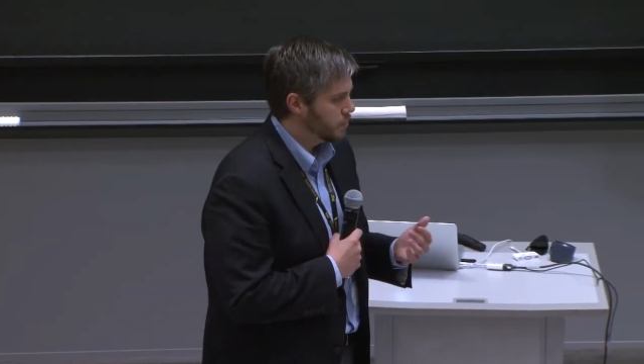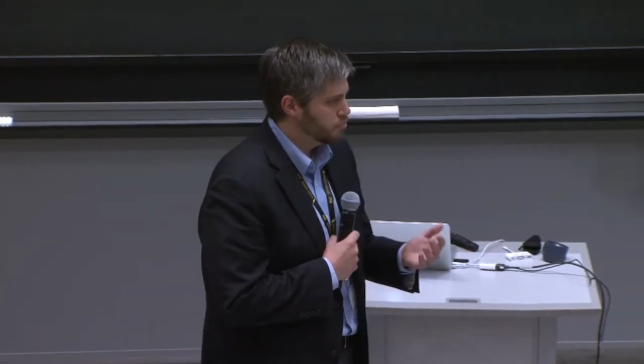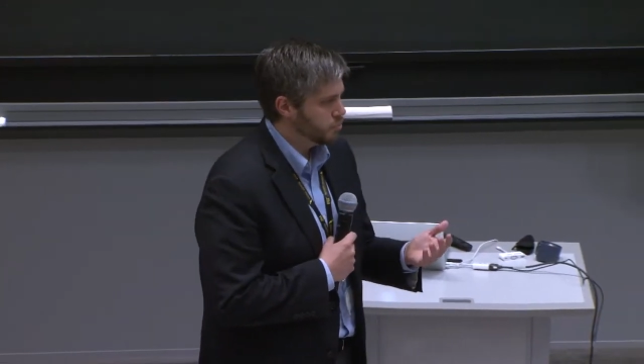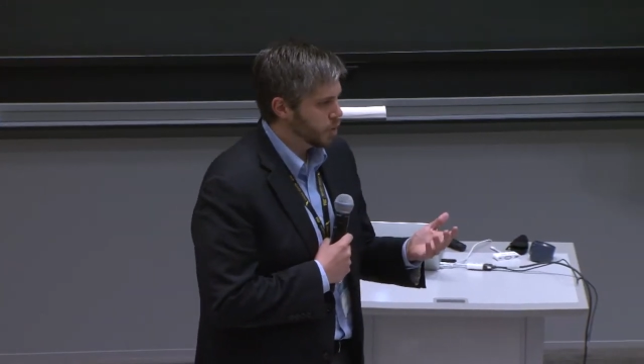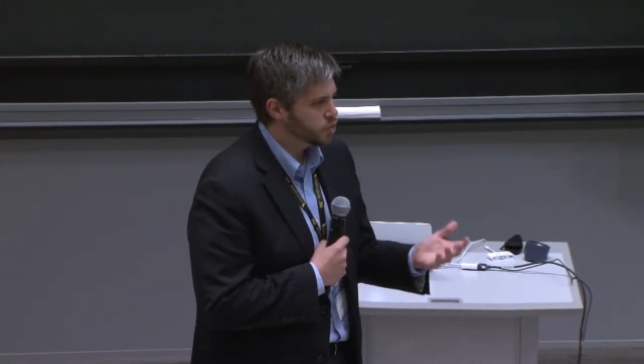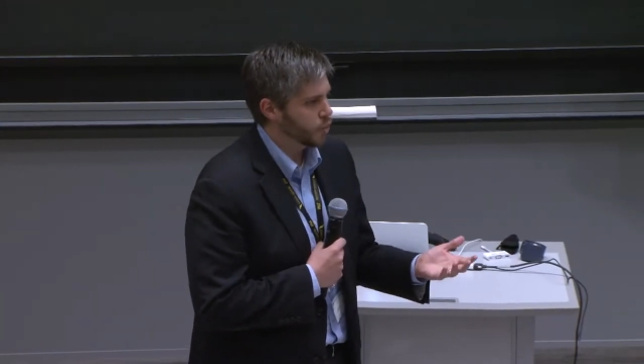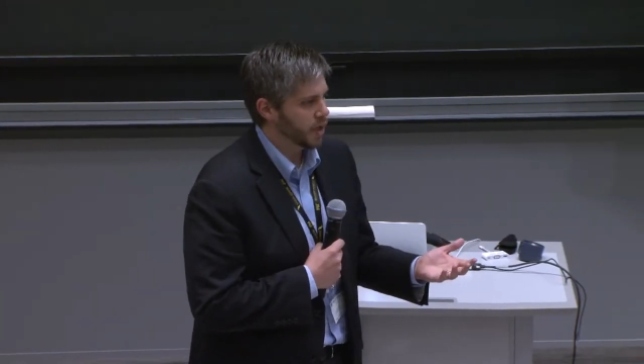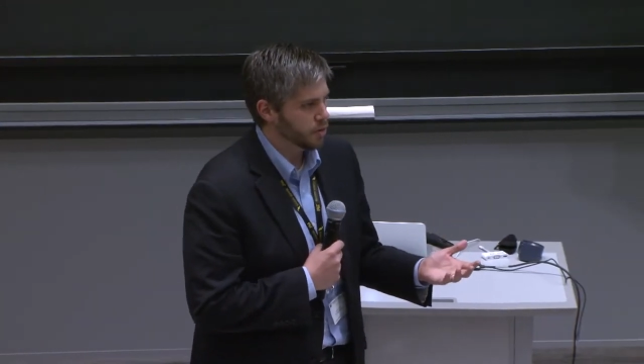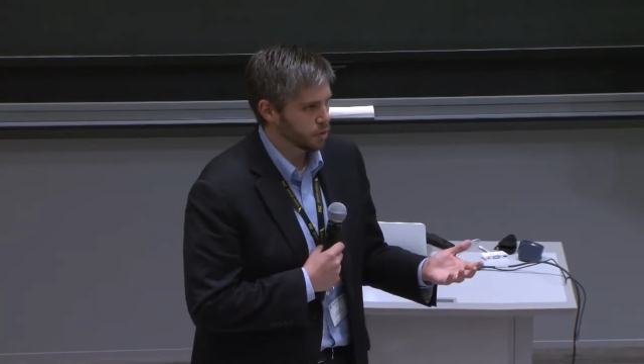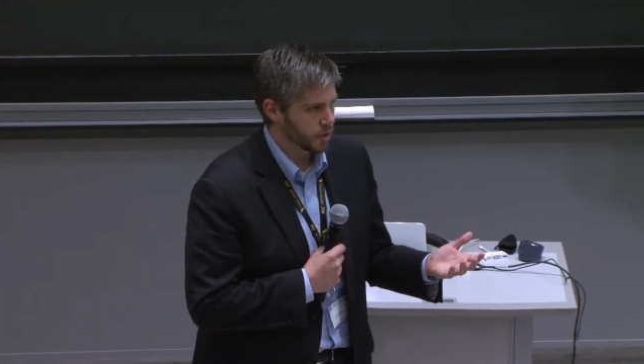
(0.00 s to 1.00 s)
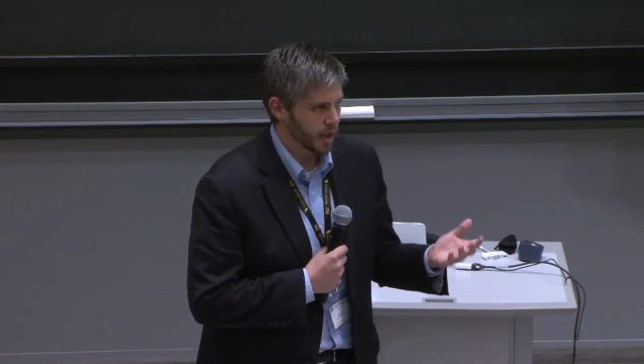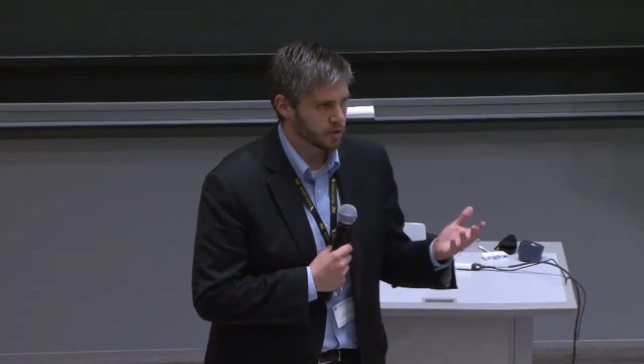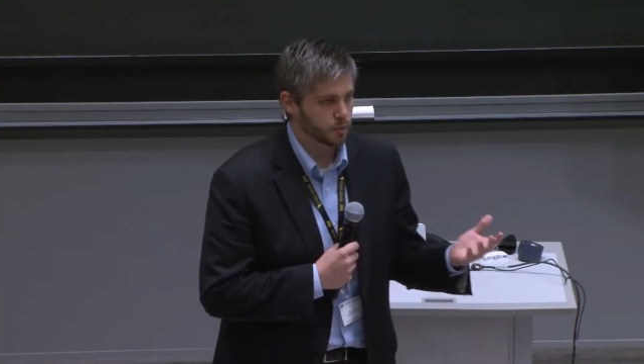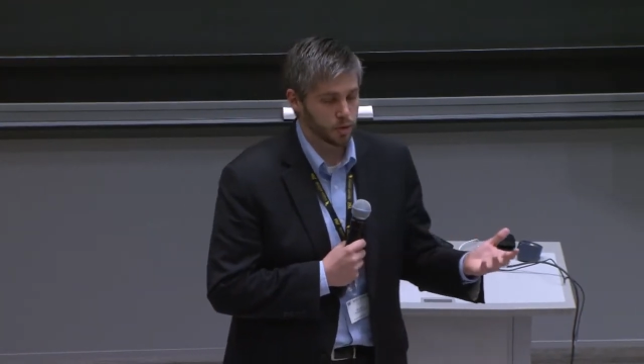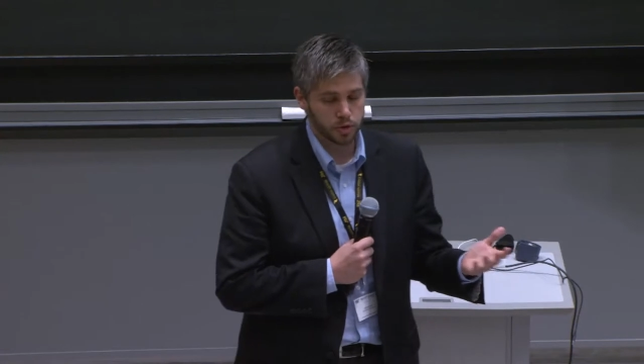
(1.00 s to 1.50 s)
most well-known
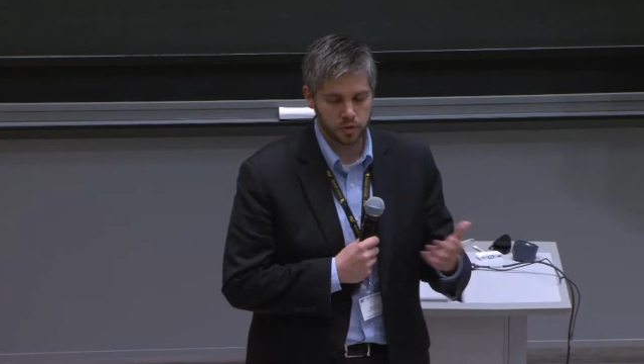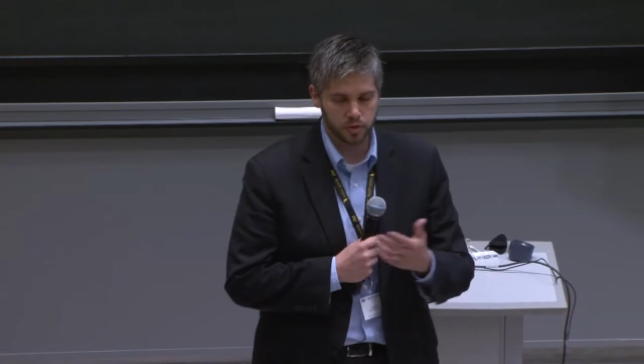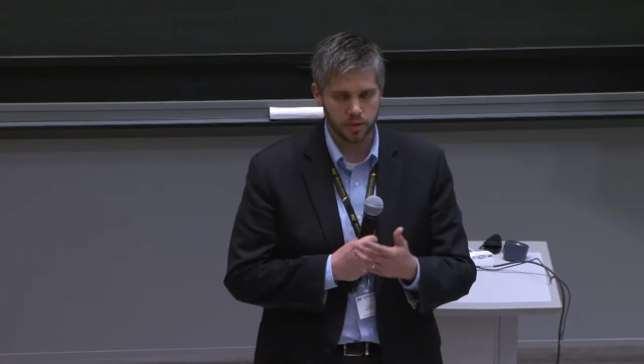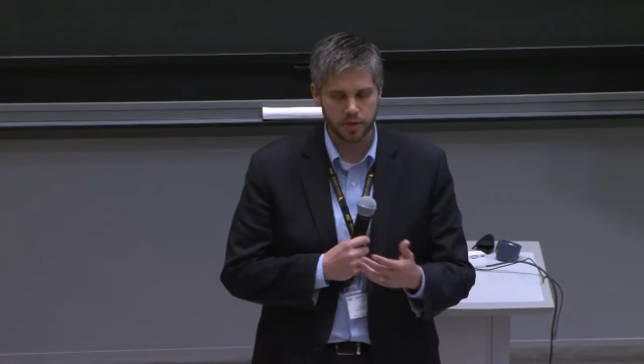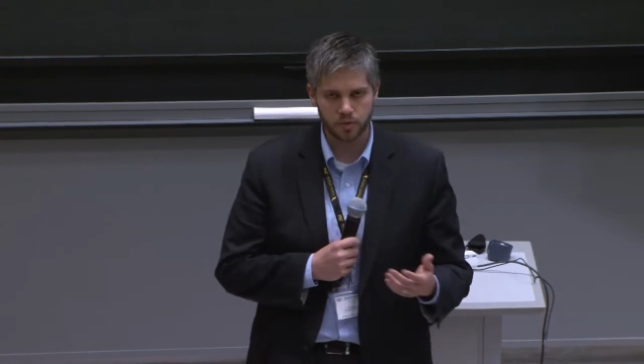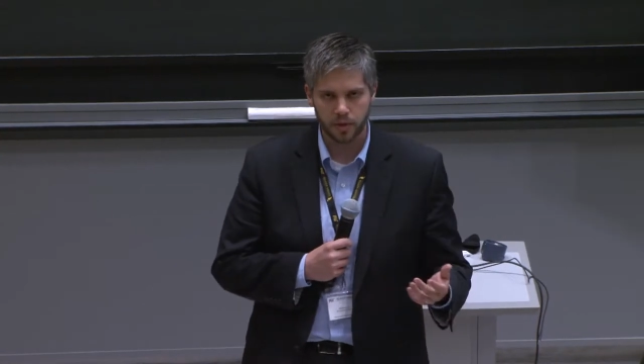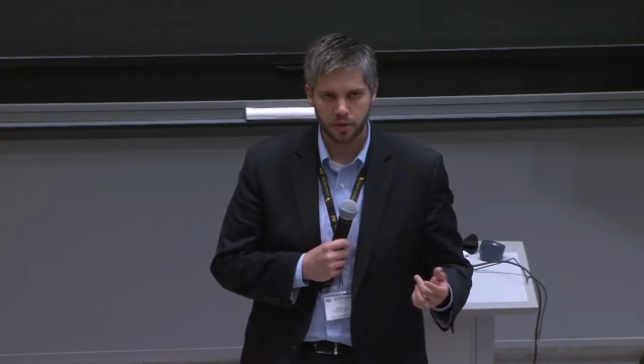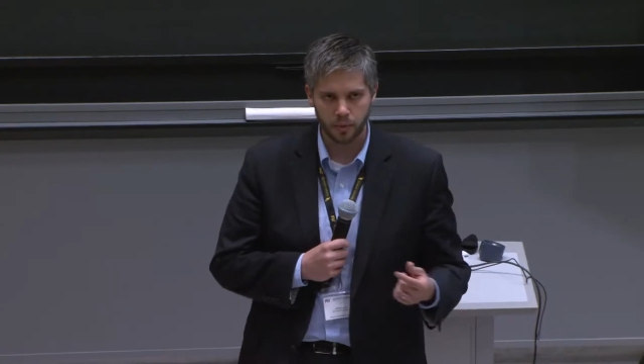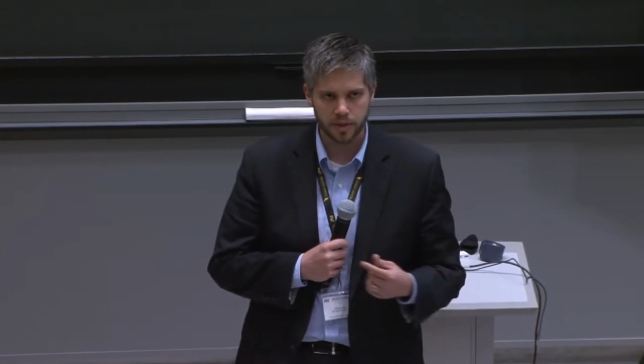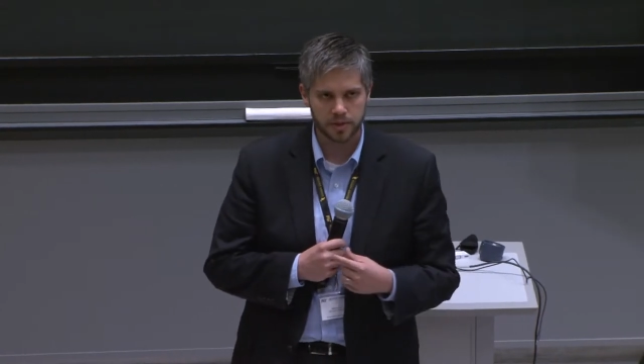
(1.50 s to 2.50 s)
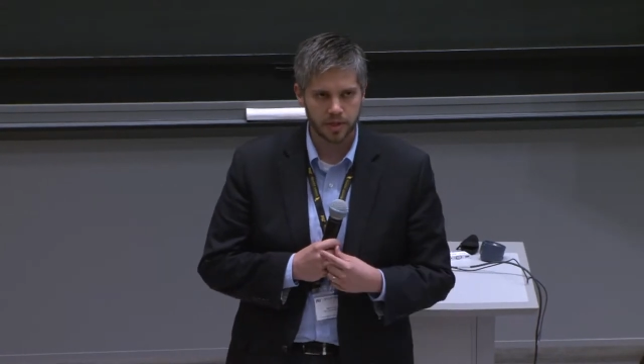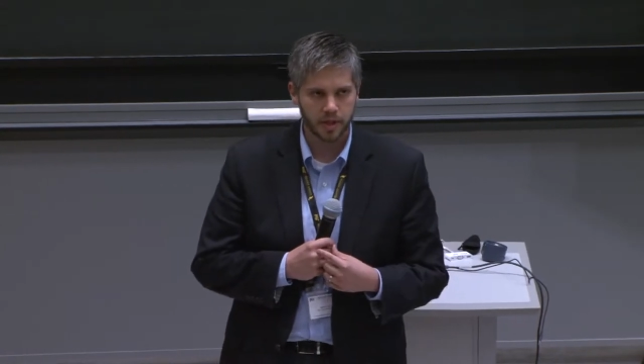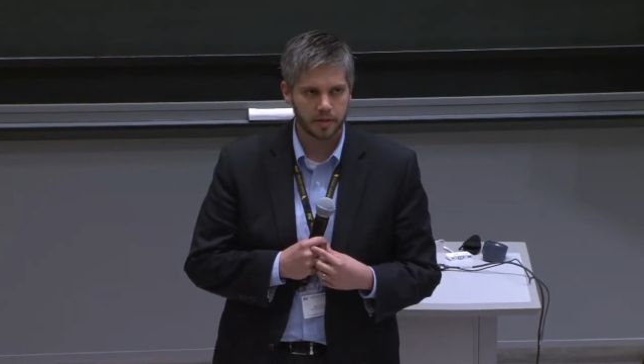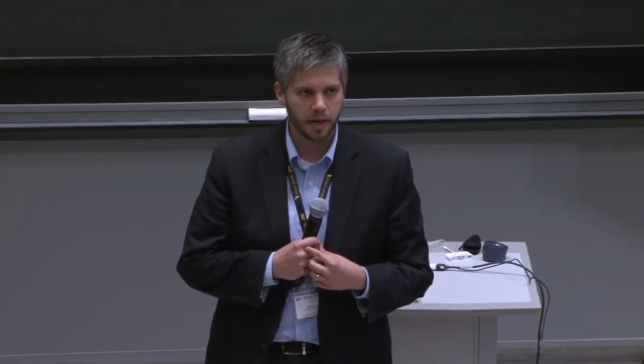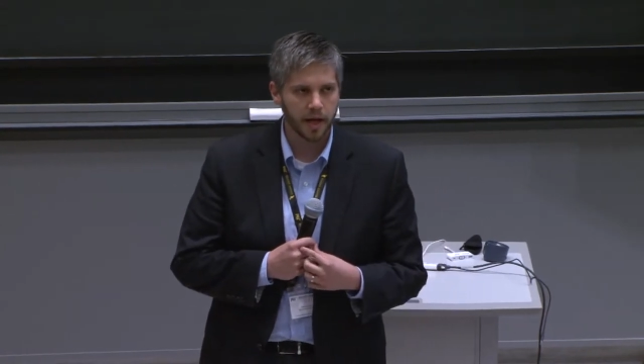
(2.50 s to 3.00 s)
contributions, or at least one of the ones that
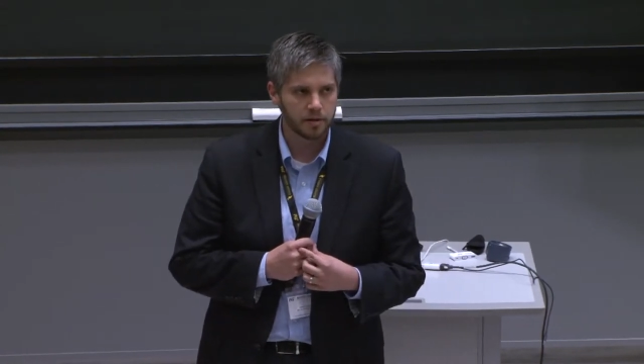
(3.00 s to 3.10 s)
I,